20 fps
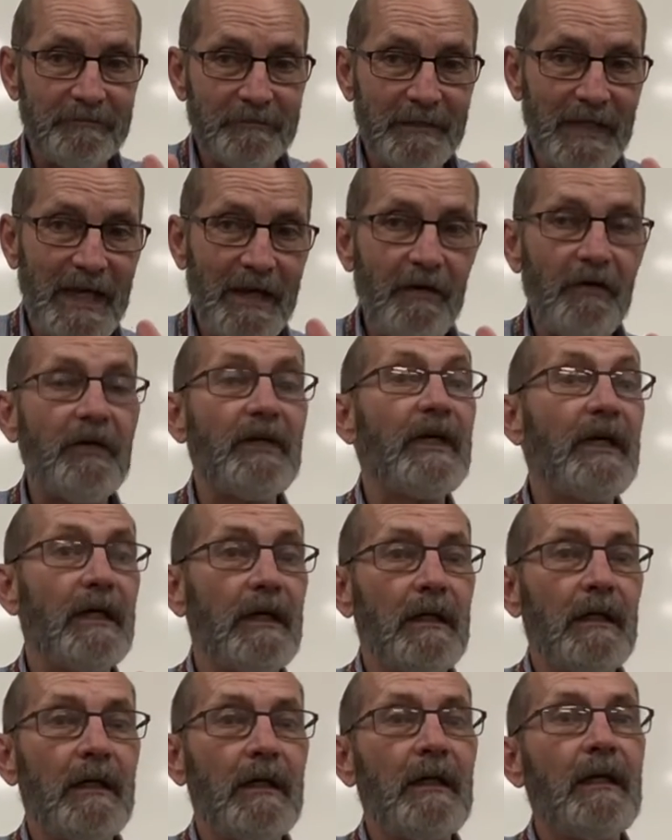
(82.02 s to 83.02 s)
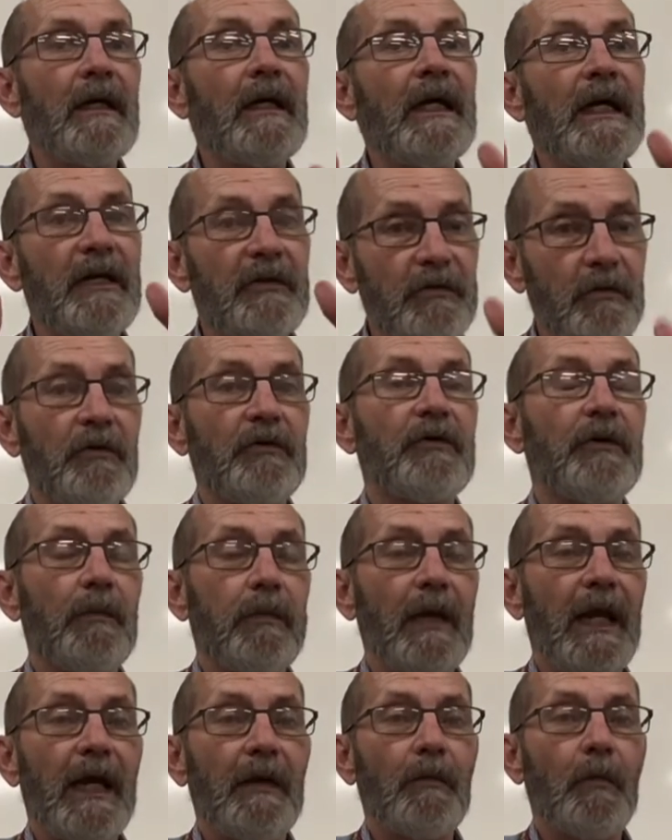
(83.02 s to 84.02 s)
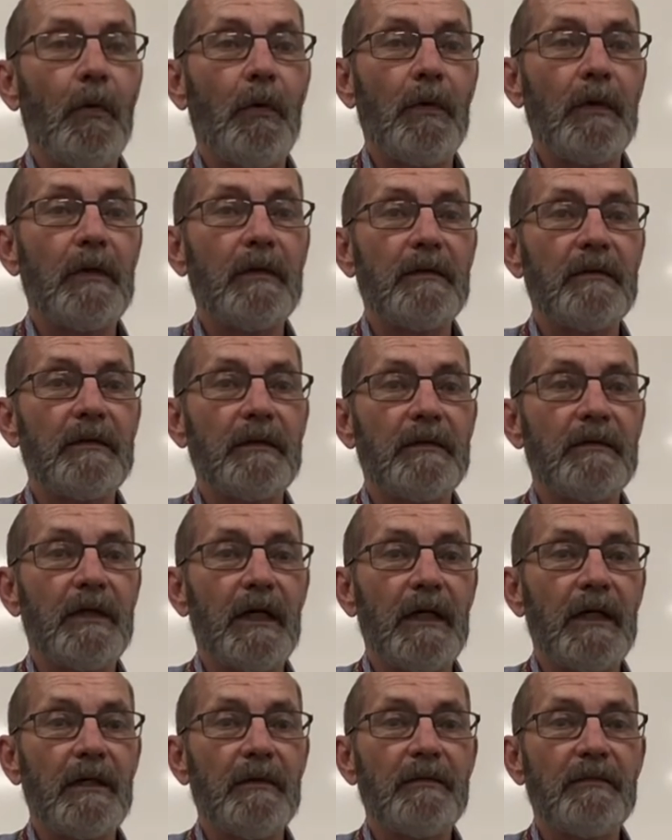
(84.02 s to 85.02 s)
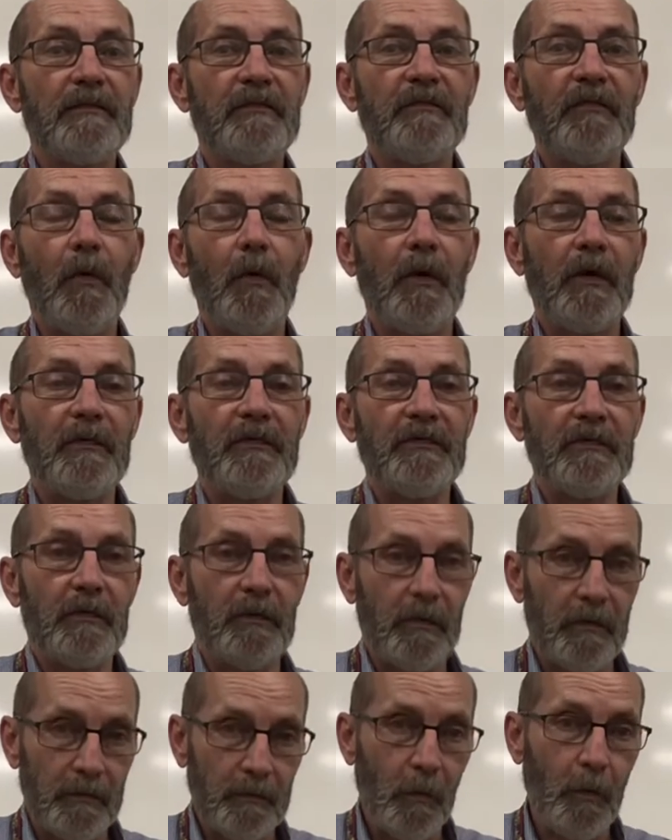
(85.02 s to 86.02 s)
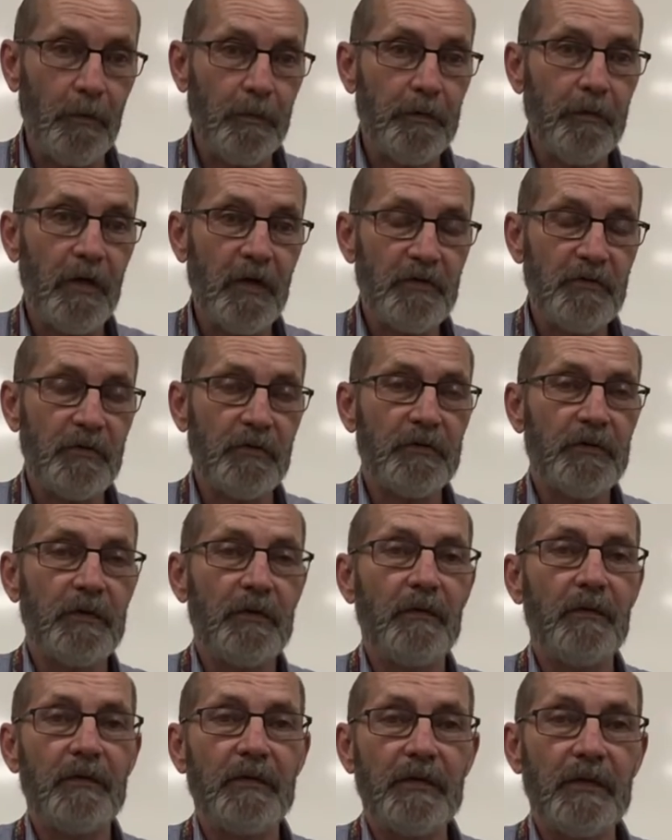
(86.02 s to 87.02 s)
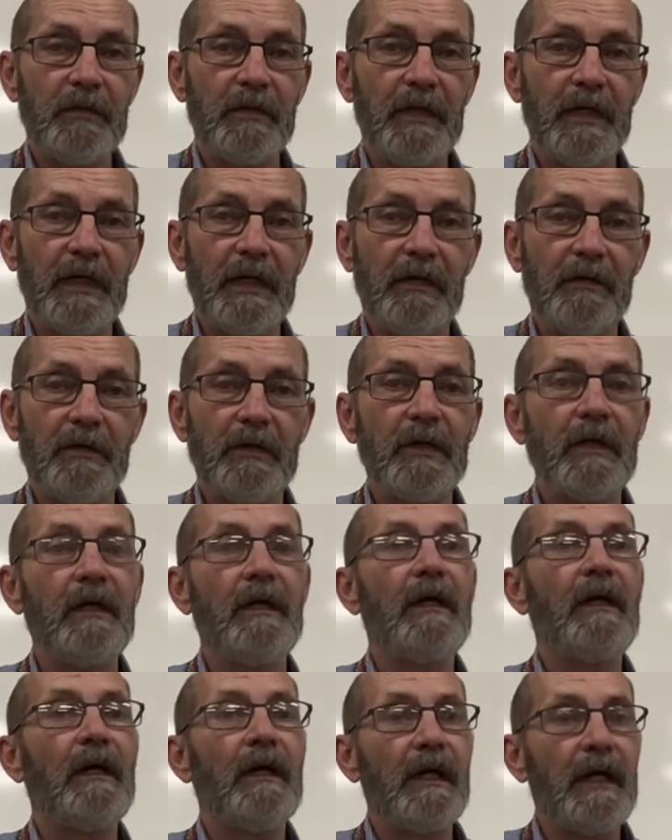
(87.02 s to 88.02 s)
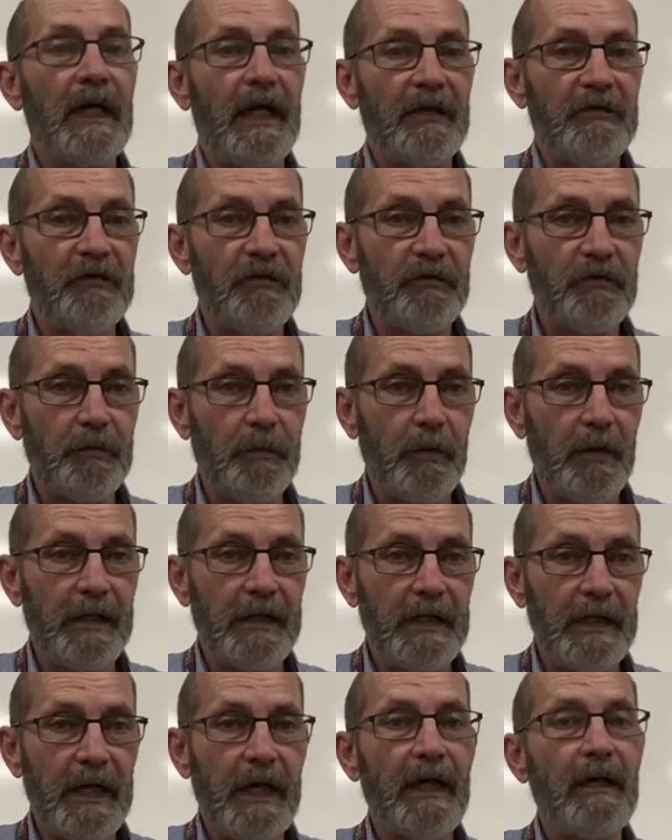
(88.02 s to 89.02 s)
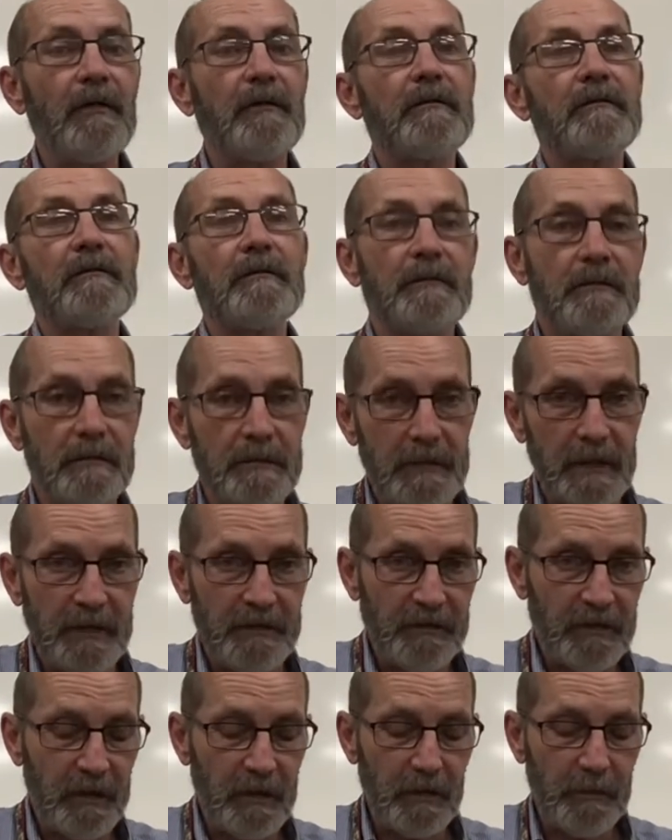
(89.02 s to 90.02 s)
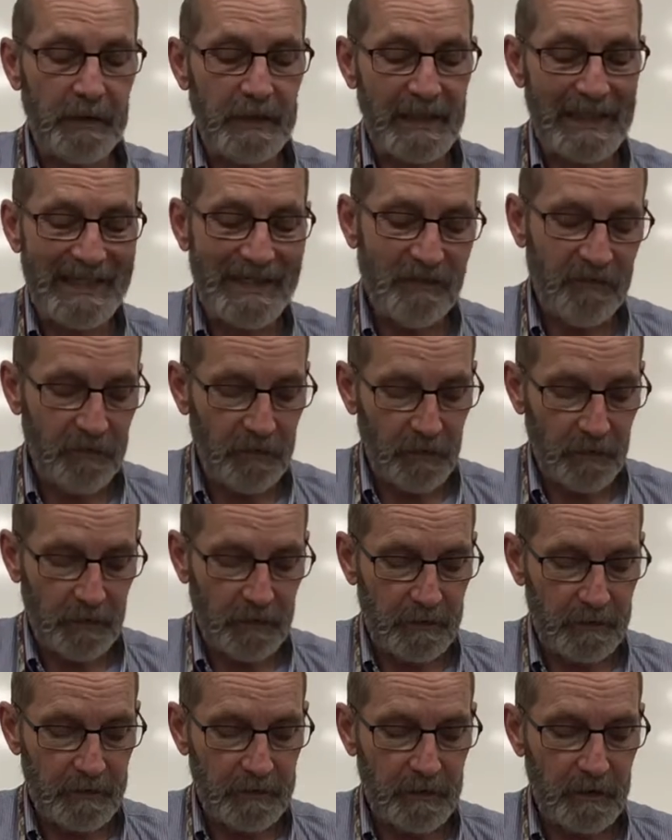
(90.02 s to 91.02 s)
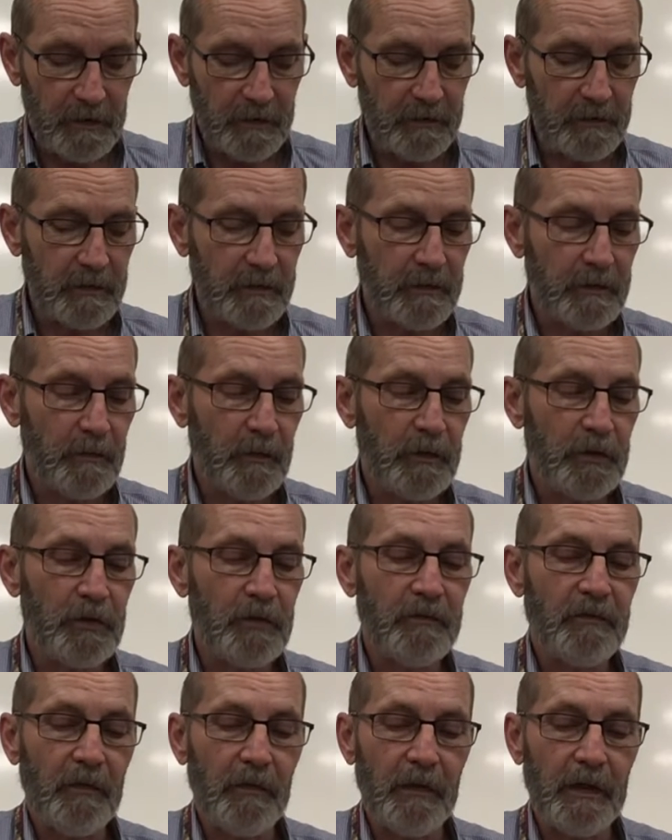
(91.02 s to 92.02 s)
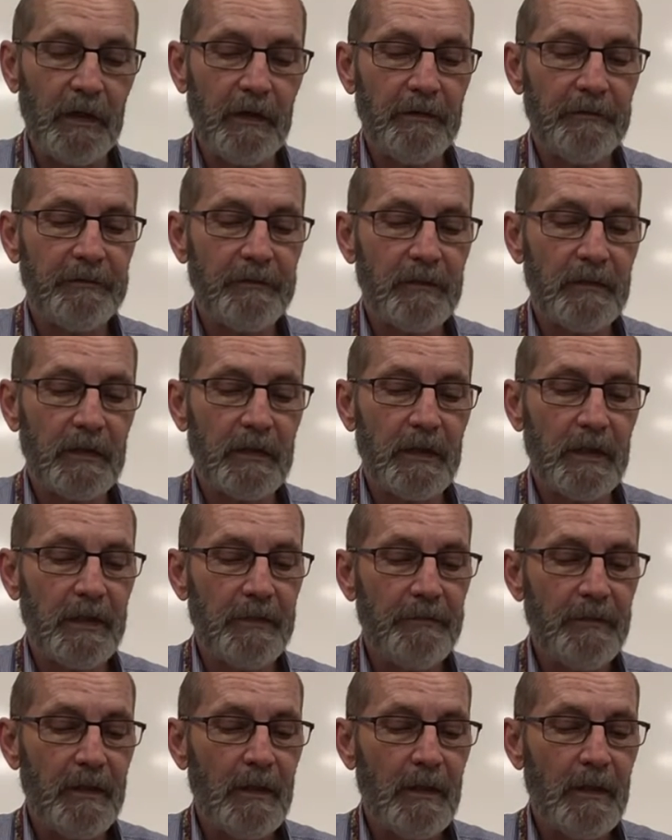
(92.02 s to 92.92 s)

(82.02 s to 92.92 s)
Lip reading: area is going to apply more force or more pressure to the area. As you spread it out, it's a little bit easier to maneuver there, okay?